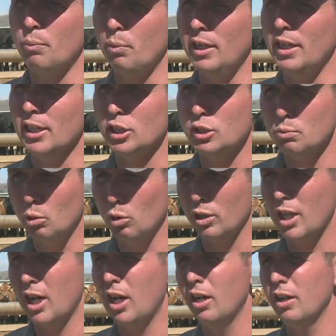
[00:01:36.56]
breed a small
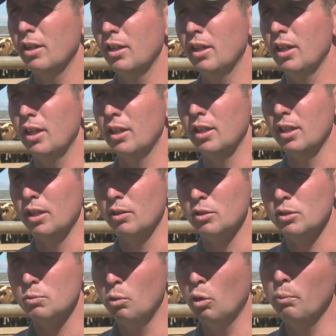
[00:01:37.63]
cow,
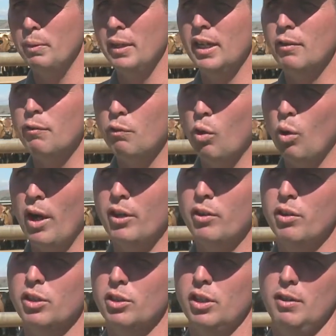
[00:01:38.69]
small being
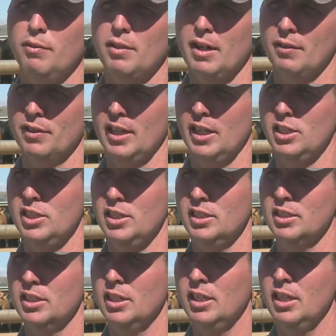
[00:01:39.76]
435
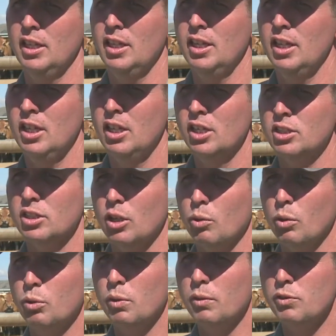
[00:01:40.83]
kgs. So
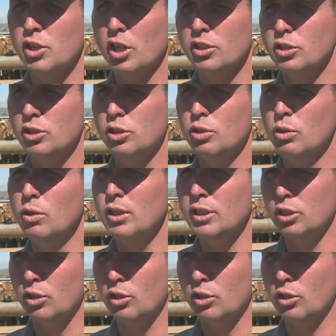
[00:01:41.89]
what we've chosen to do is